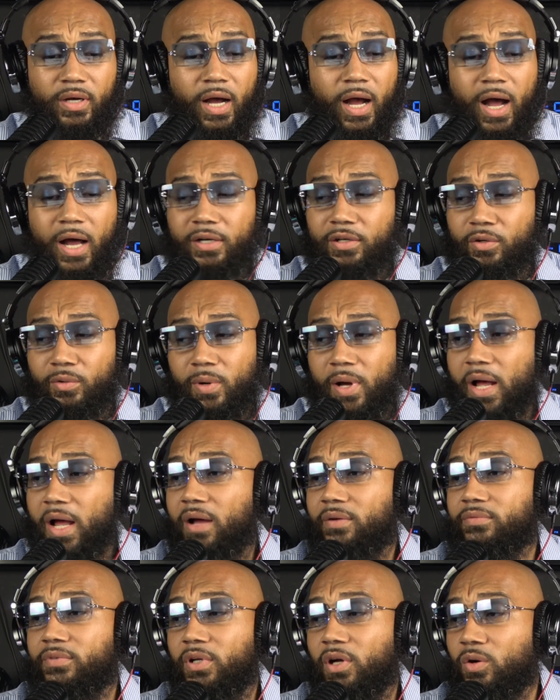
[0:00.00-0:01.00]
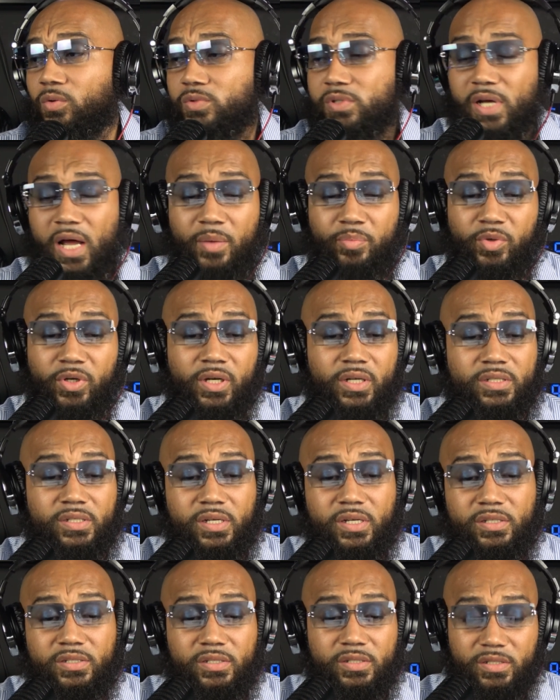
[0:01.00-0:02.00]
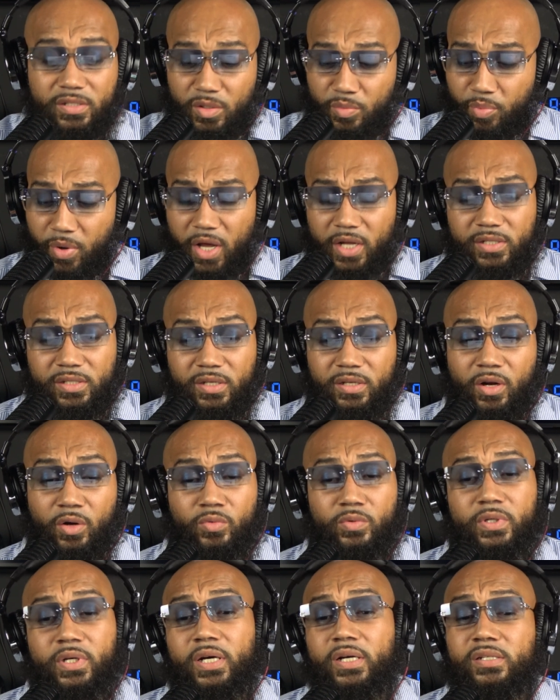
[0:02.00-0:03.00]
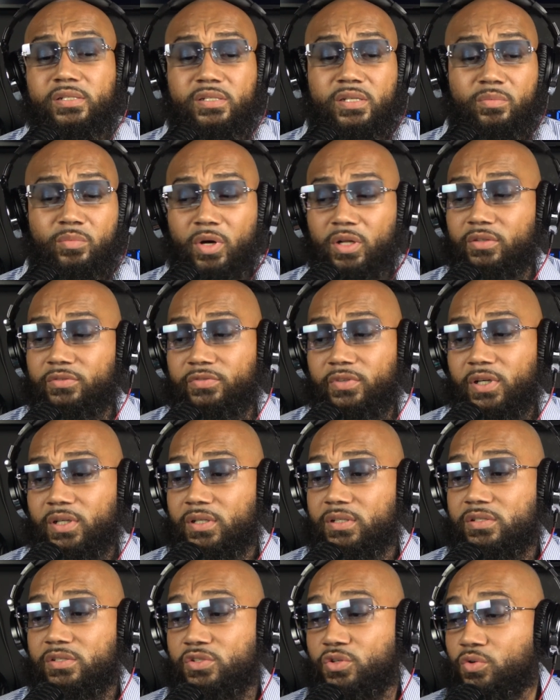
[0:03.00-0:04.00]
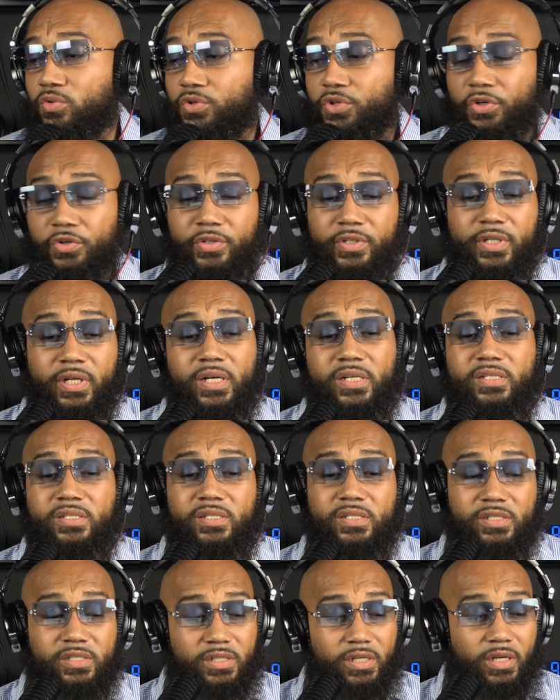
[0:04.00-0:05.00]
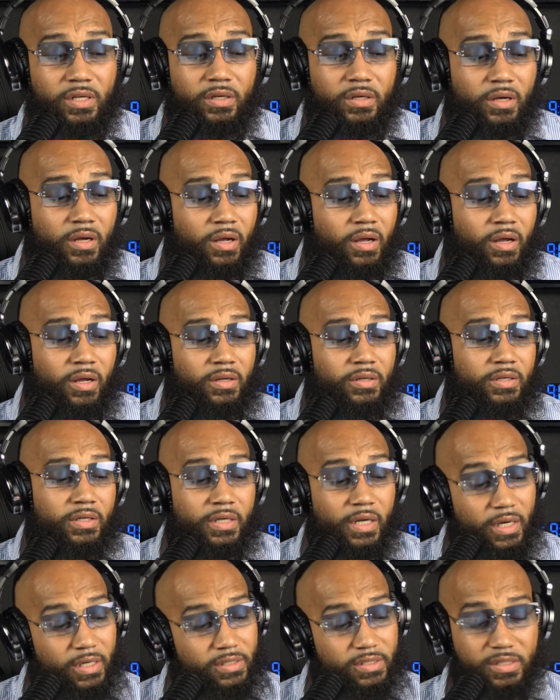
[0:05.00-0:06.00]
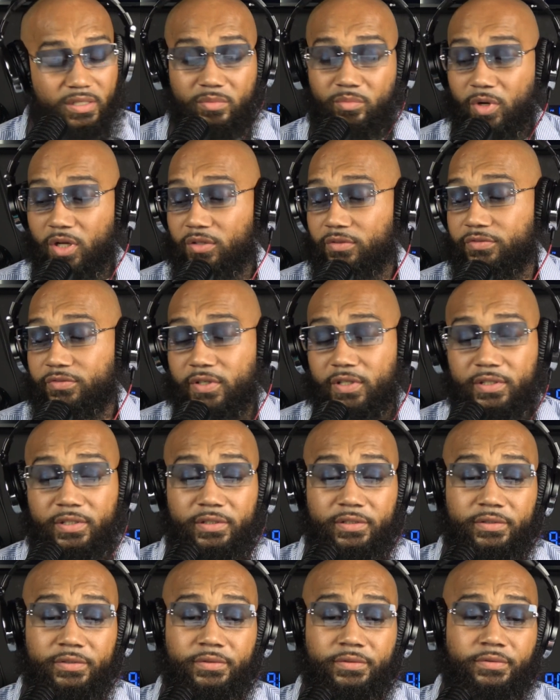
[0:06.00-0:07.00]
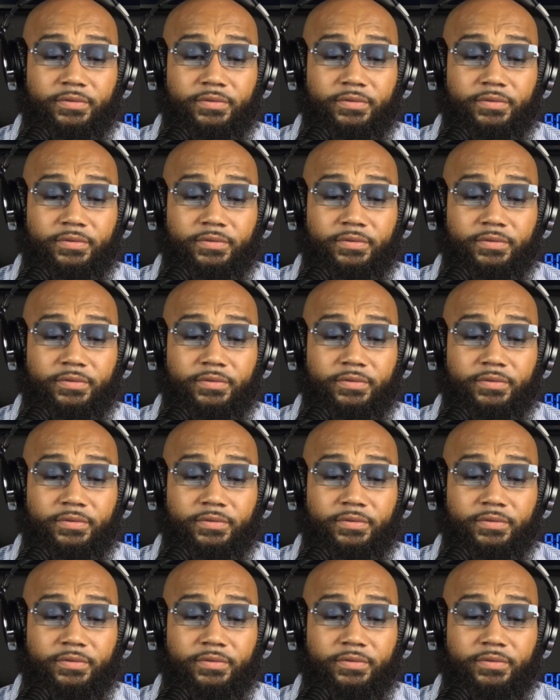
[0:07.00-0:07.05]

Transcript: I don't have no type of attention to pay to no dusty motherfuckers. Do your dusty shit, dusty motherfucker.